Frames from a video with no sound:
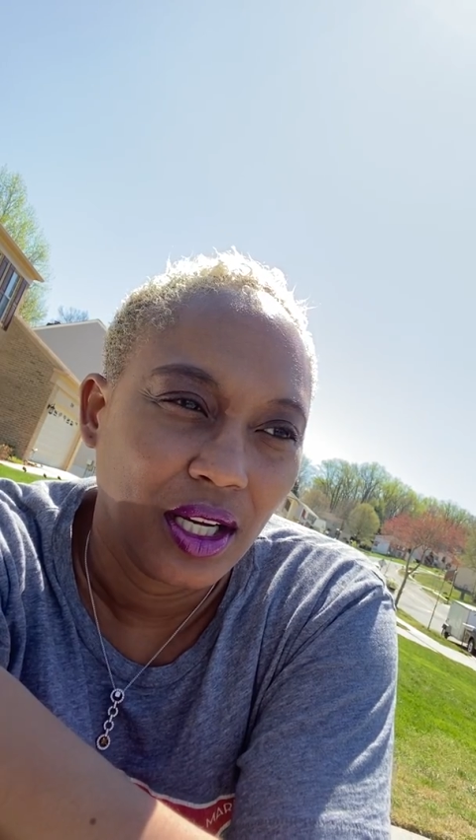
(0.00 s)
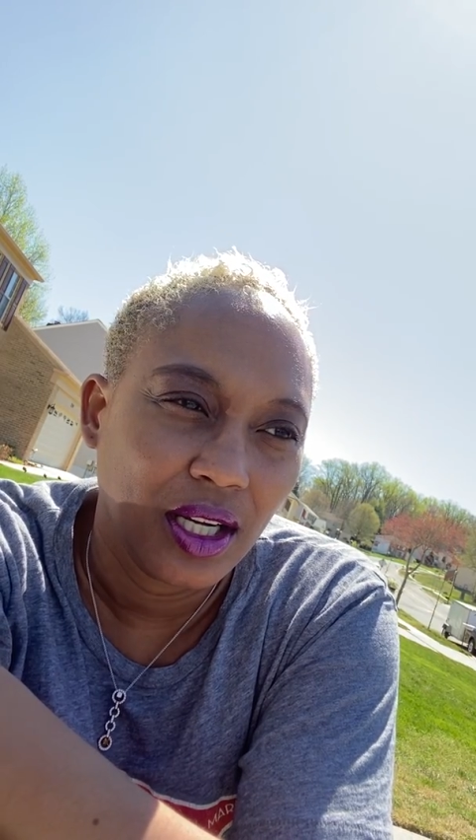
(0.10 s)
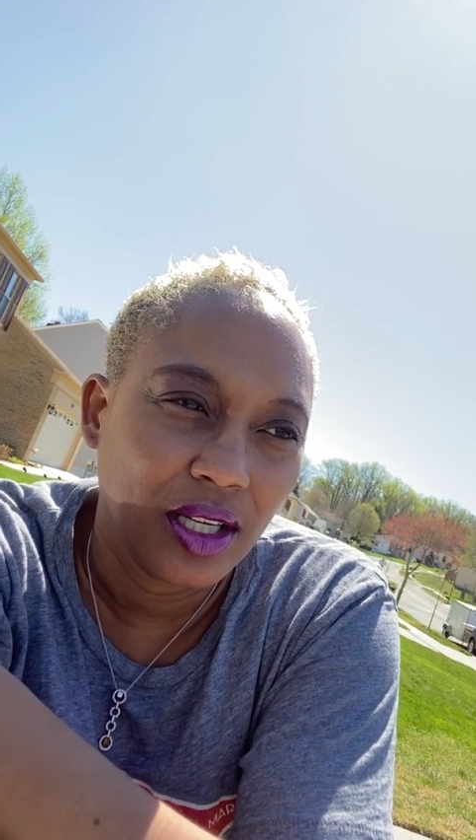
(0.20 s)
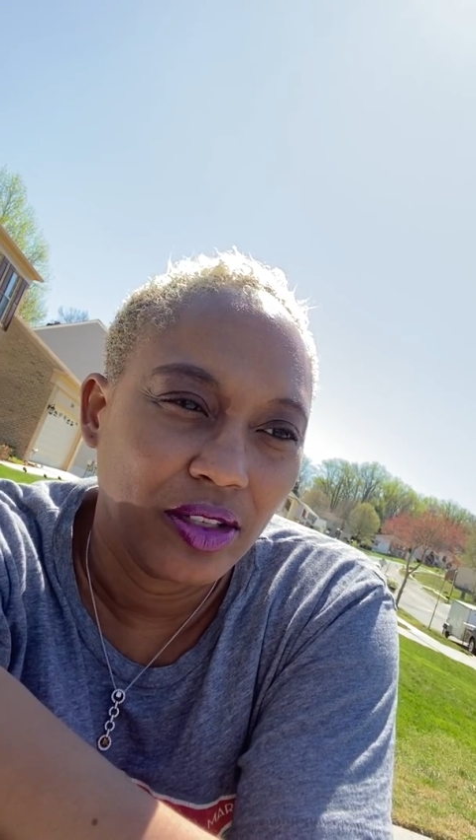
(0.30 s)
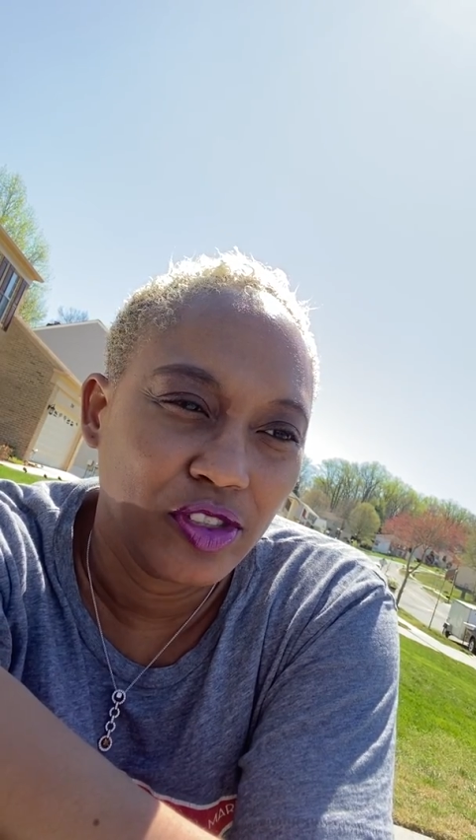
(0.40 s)

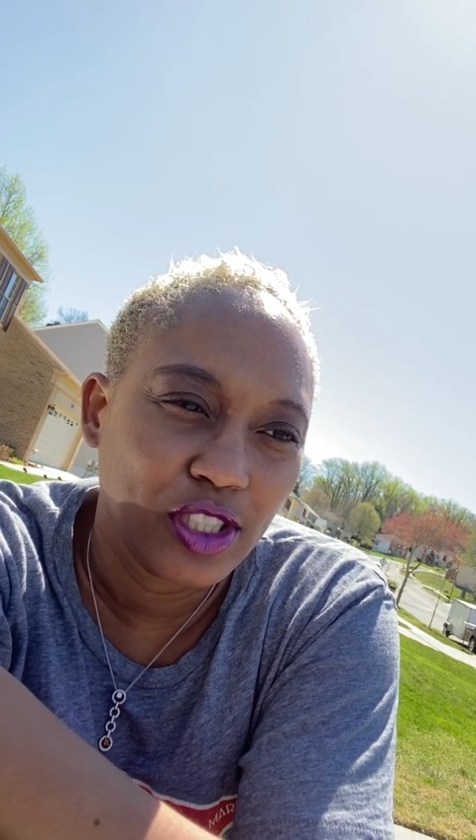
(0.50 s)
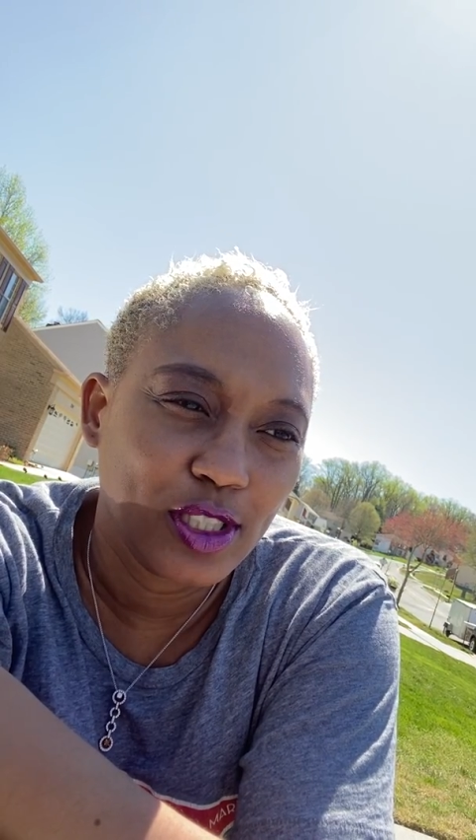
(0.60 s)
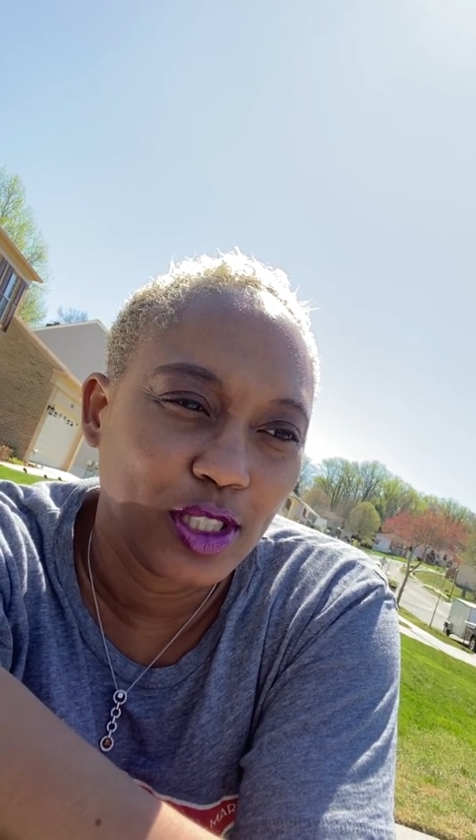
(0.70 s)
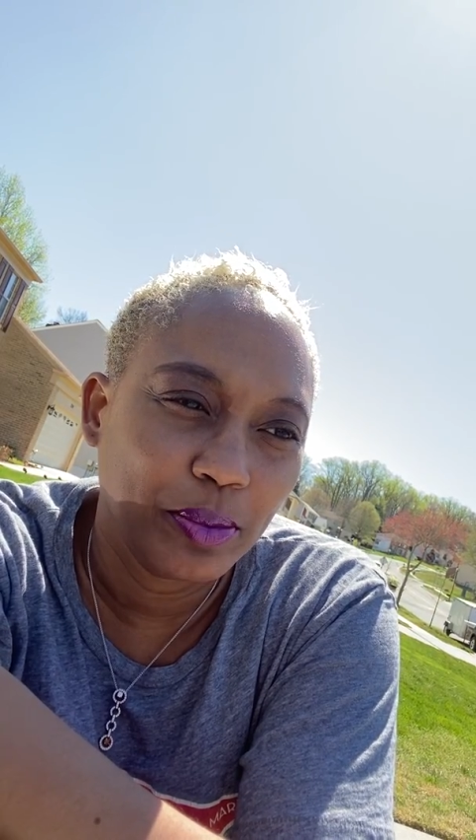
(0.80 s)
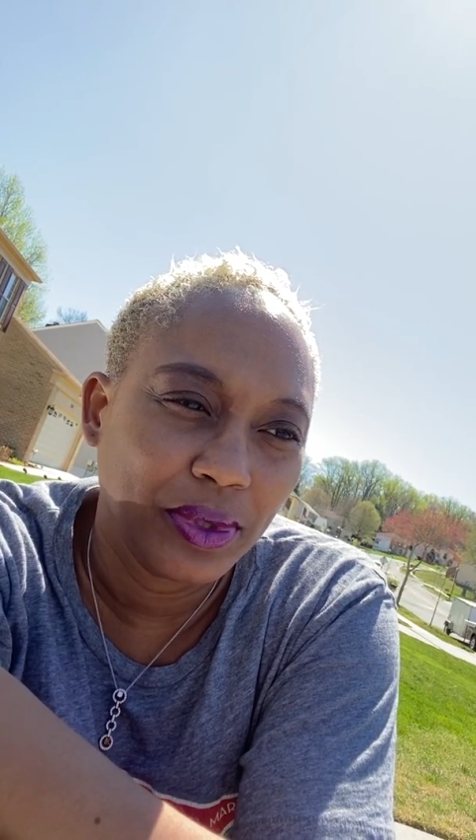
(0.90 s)
of
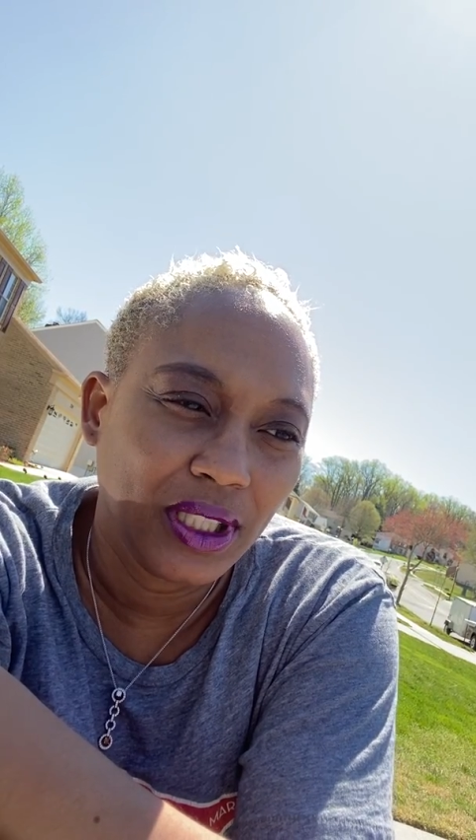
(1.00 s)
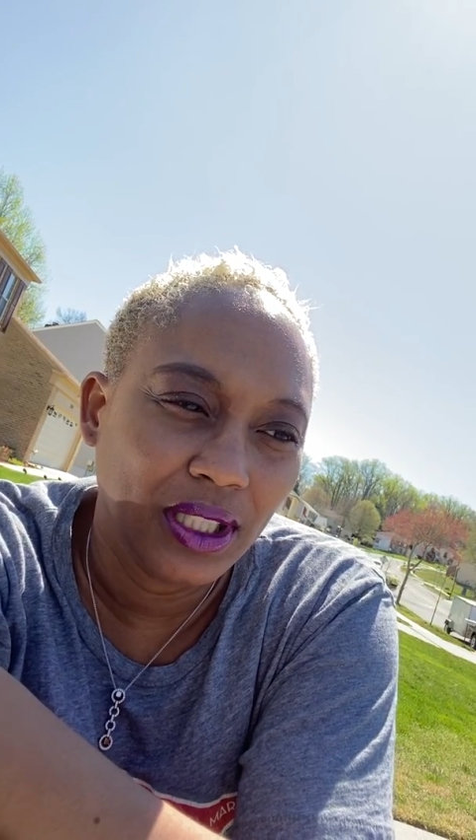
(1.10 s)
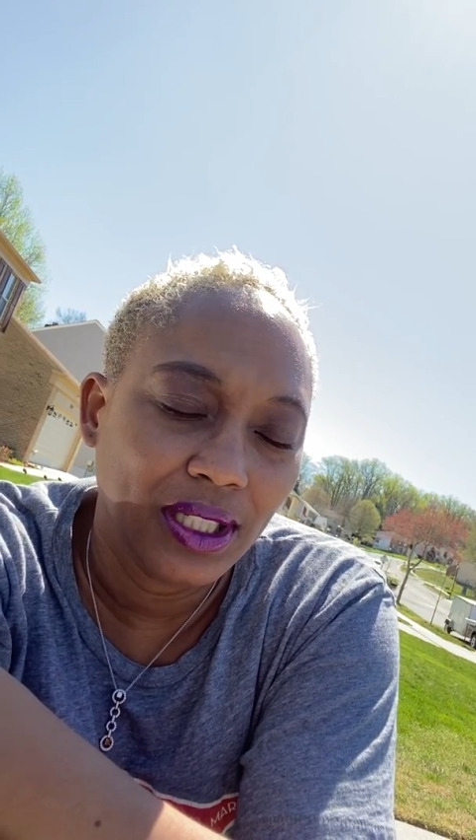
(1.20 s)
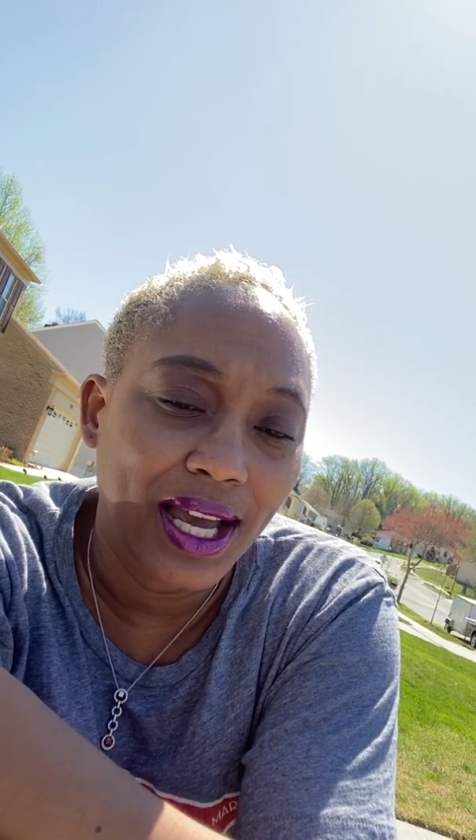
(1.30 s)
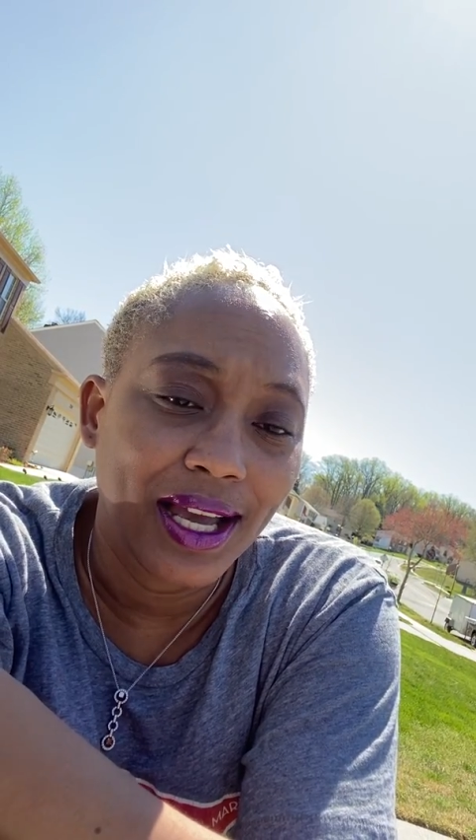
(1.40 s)
just simply
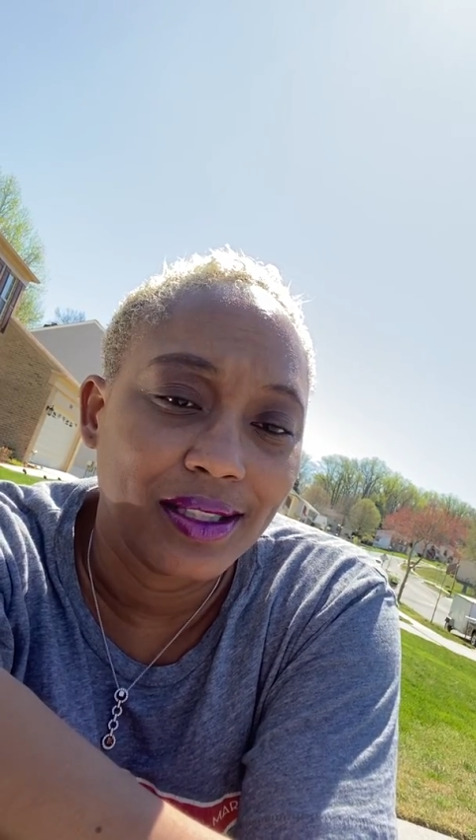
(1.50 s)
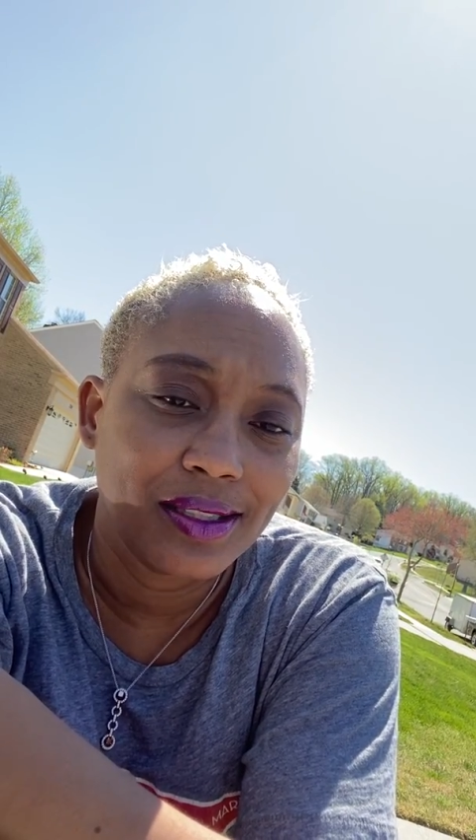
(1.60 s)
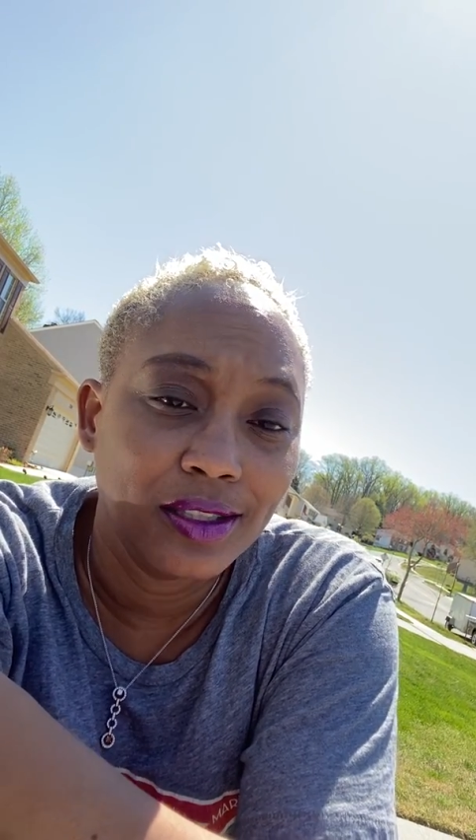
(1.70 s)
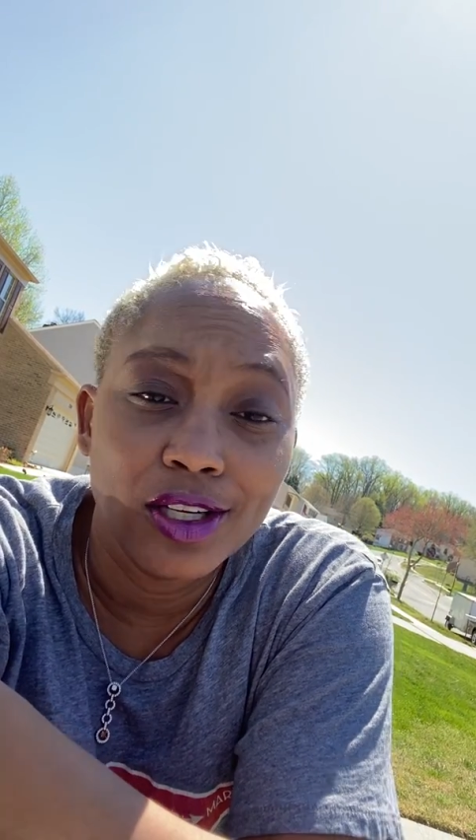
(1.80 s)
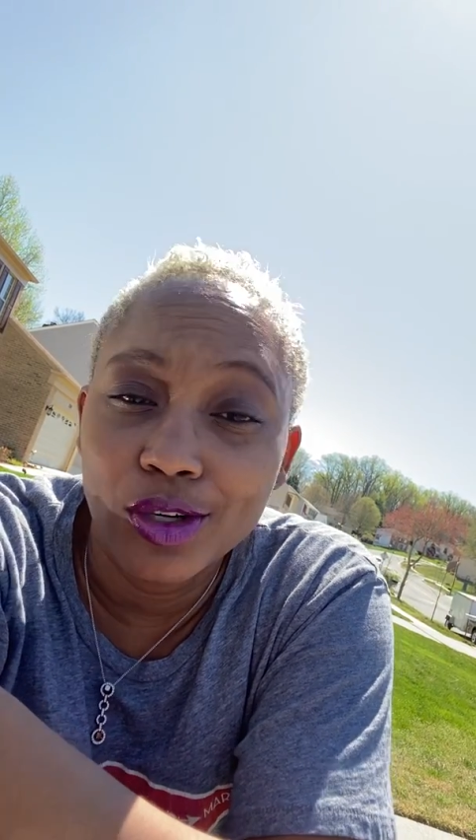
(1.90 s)

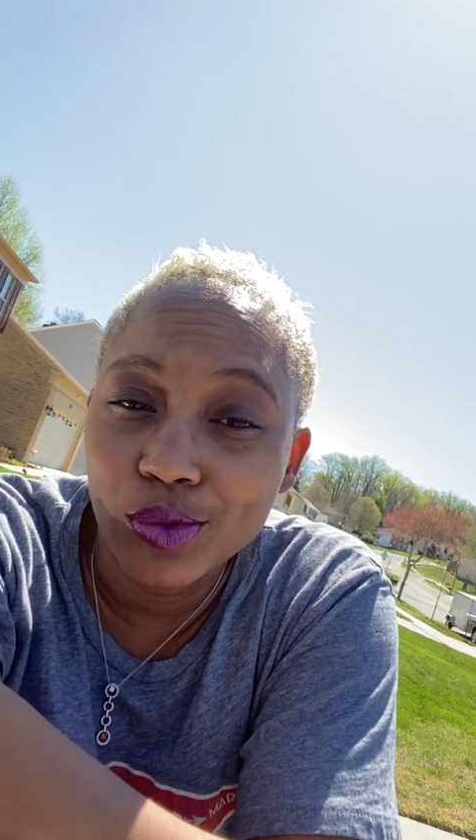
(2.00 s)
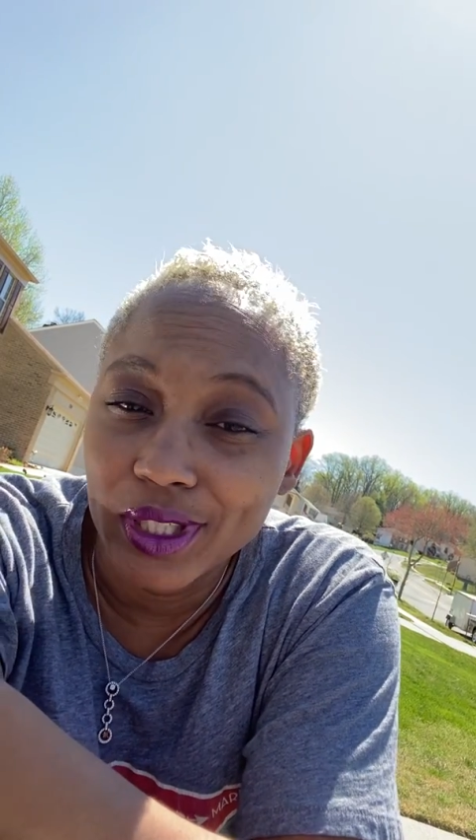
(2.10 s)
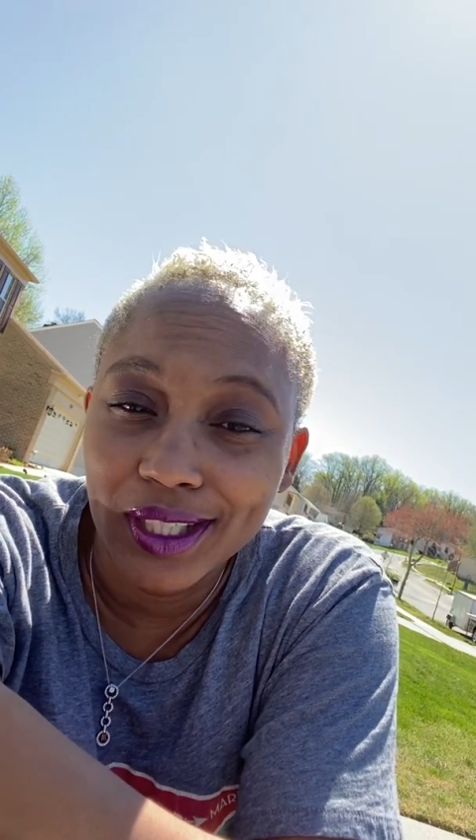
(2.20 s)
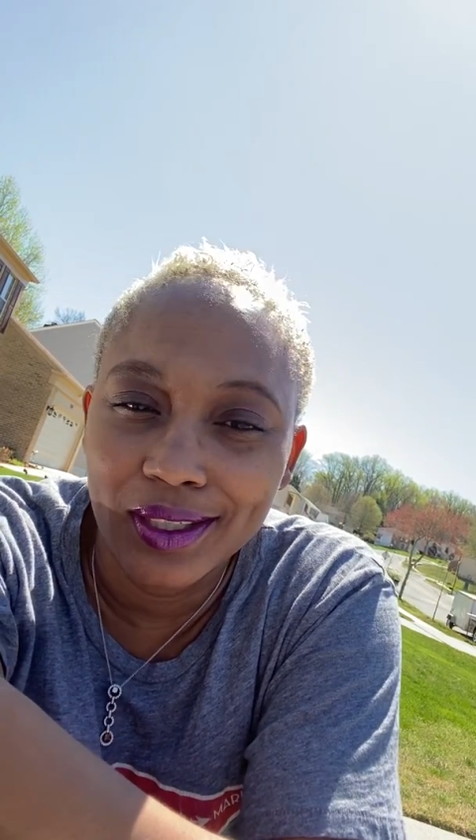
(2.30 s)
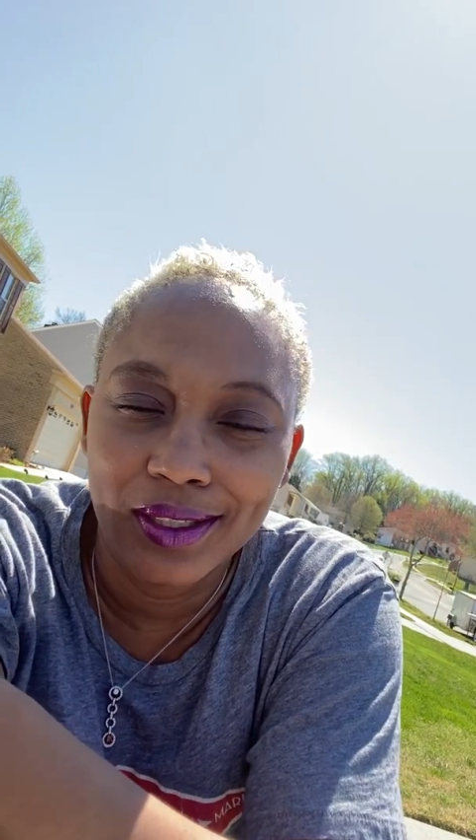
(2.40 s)
not knowing.